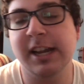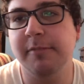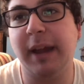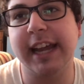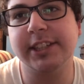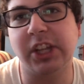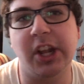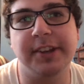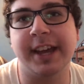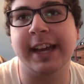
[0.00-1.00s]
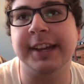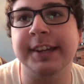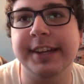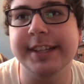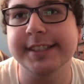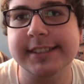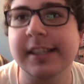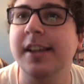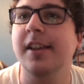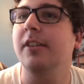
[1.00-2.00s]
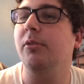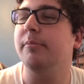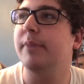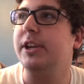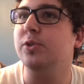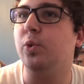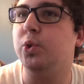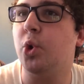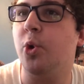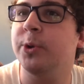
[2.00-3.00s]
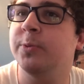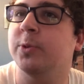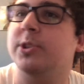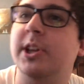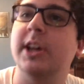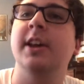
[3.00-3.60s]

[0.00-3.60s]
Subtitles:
back to the 90s, when Michael Jordan was